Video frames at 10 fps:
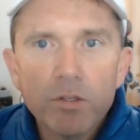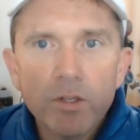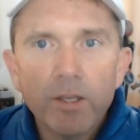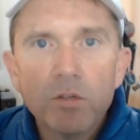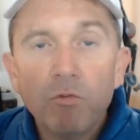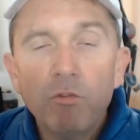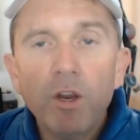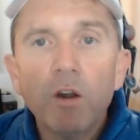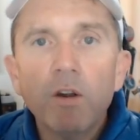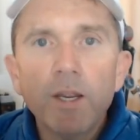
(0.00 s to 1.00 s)
that's
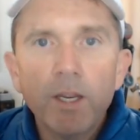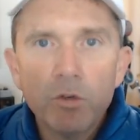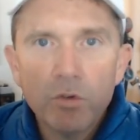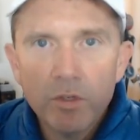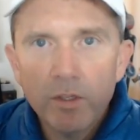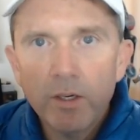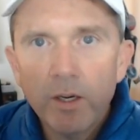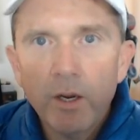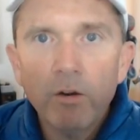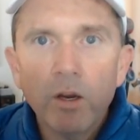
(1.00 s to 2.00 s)
very interested in
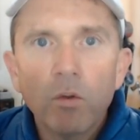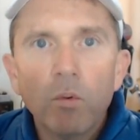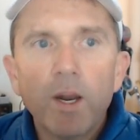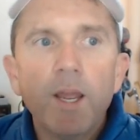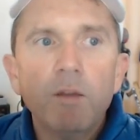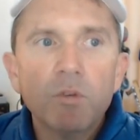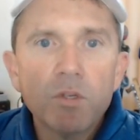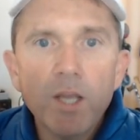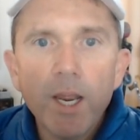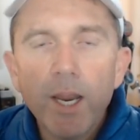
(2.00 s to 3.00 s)
hearing what I have to
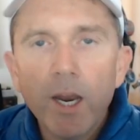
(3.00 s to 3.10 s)
say.